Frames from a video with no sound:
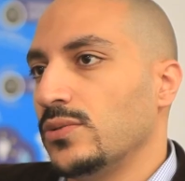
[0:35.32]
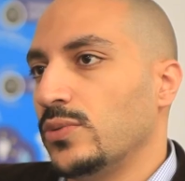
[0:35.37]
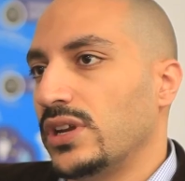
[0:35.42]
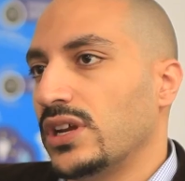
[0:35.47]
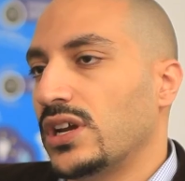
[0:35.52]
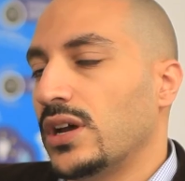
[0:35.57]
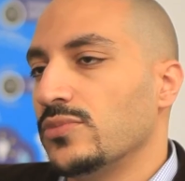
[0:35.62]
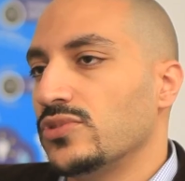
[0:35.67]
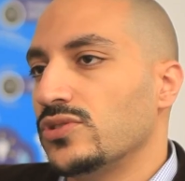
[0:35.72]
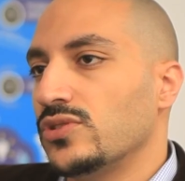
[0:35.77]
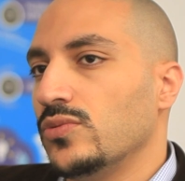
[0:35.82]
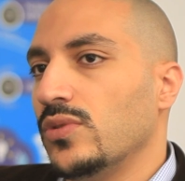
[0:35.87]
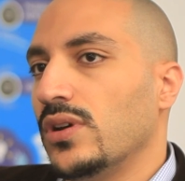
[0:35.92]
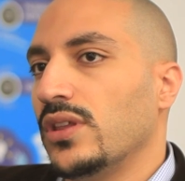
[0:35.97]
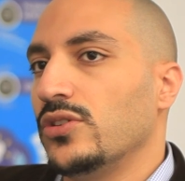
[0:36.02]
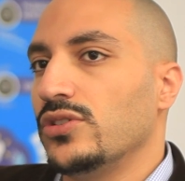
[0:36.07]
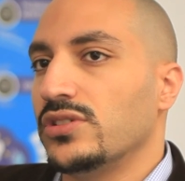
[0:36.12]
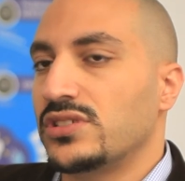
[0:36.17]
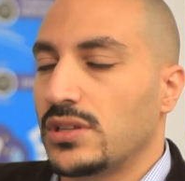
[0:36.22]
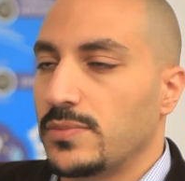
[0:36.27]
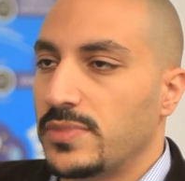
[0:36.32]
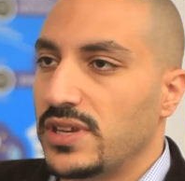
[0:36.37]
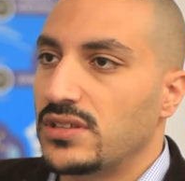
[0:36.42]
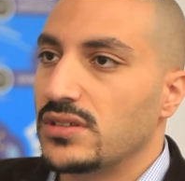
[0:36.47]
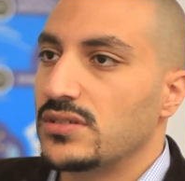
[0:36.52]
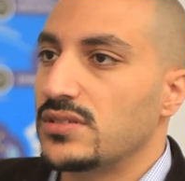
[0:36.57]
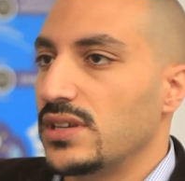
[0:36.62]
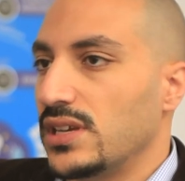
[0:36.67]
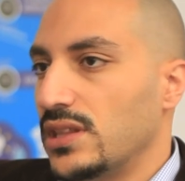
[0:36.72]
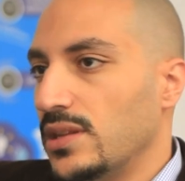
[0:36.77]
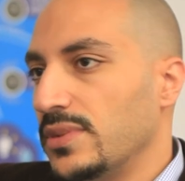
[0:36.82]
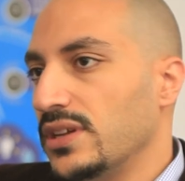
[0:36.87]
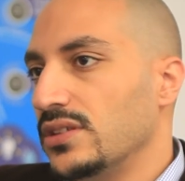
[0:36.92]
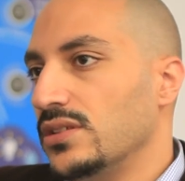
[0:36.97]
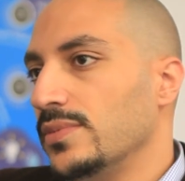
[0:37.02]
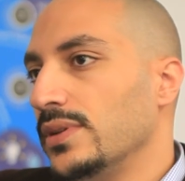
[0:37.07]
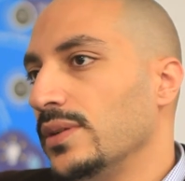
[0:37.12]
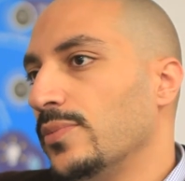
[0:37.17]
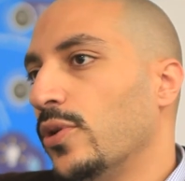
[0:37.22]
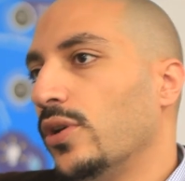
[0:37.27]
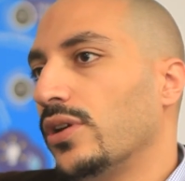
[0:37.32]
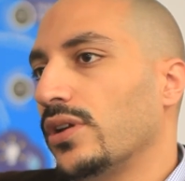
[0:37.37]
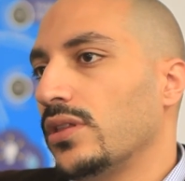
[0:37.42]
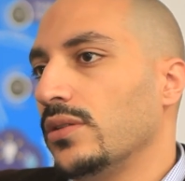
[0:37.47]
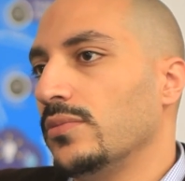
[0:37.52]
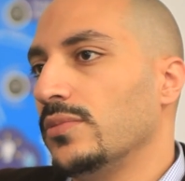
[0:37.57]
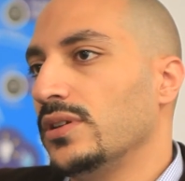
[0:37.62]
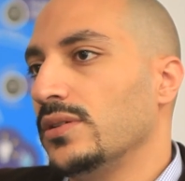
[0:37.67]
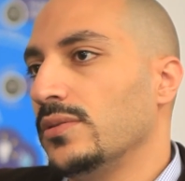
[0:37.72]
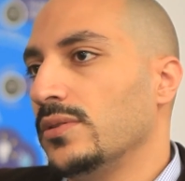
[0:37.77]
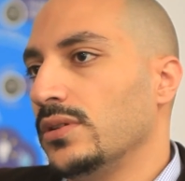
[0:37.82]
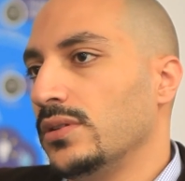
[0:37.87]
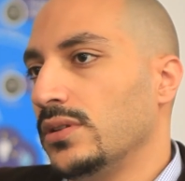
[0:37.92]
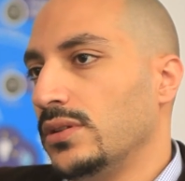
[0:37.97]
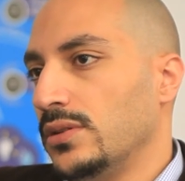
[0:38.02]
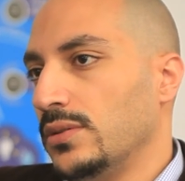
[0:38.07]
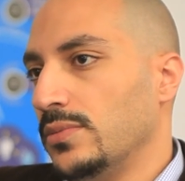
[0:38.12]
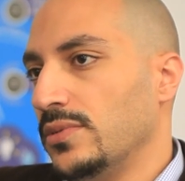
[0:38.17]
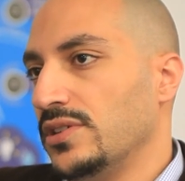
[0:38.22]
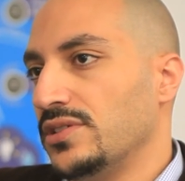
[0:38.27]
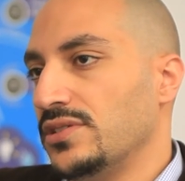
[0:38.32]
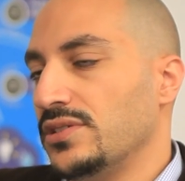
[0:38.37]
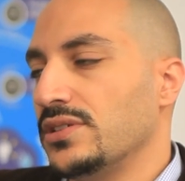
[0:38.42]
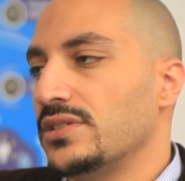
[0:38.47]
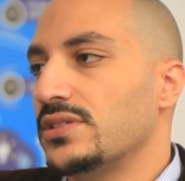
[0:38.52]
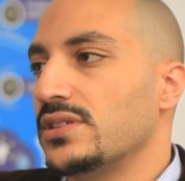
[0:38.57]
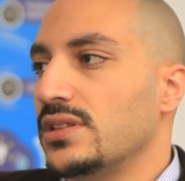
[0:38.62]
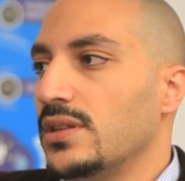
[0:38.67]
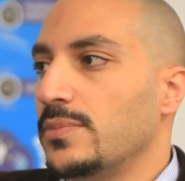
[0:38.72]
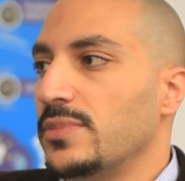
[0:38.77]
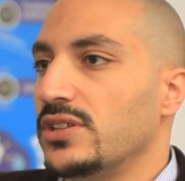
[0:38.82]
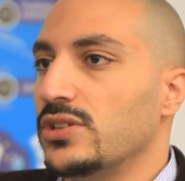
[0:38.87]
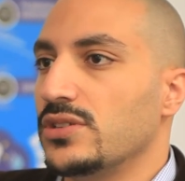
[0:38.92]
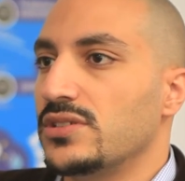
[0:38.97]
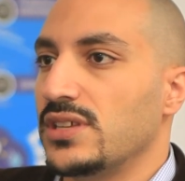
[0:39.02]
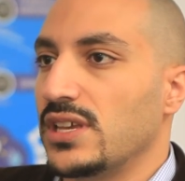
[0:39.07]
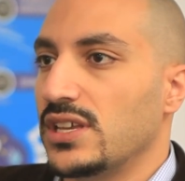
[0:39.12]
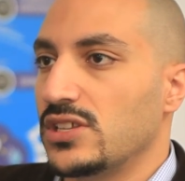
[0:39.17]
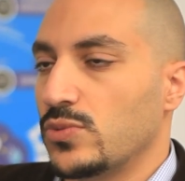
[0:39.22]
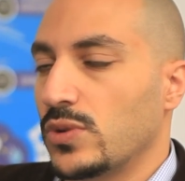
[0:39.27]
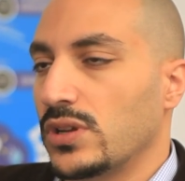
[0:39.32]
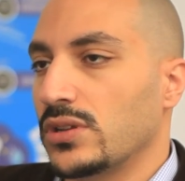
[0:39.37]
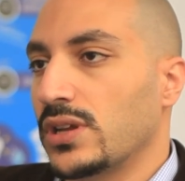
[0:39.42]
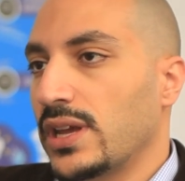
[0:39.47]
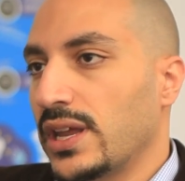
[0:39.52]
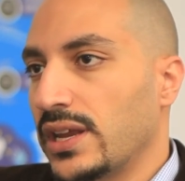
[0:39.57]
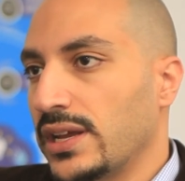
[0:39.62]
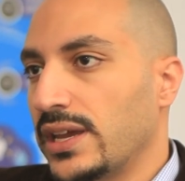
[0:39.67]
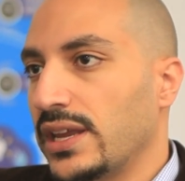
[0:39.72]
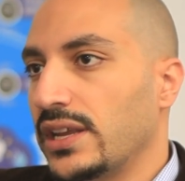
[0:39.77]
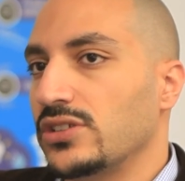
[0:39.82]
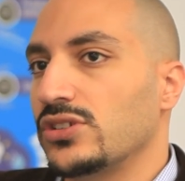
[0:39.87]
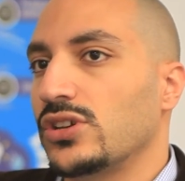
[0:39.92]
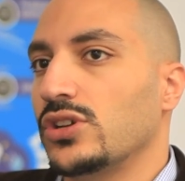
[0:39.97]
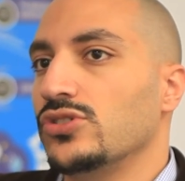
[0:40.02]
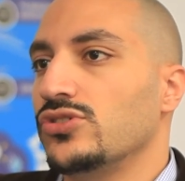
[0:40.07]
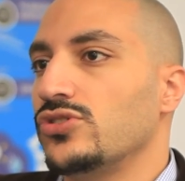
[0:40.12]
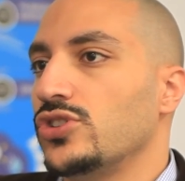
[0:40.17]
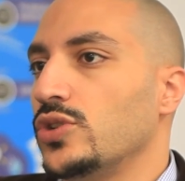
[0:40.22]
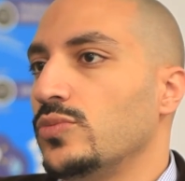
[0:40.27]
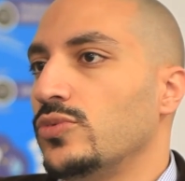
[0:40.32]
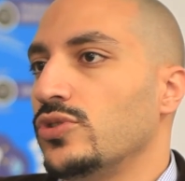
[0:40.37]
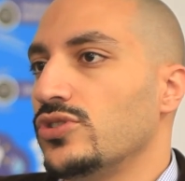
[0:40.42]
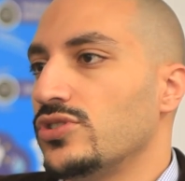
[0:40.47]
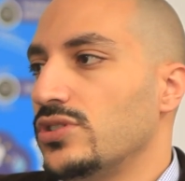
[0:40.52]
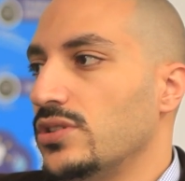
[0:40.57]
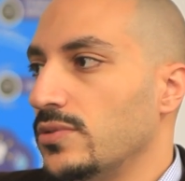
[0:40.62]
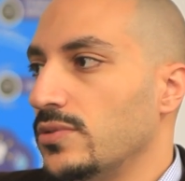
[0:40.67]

when it comes to weather. It's the B2C and the B2B part of the, uh, the business. And the B2C is when get, getting to consumers,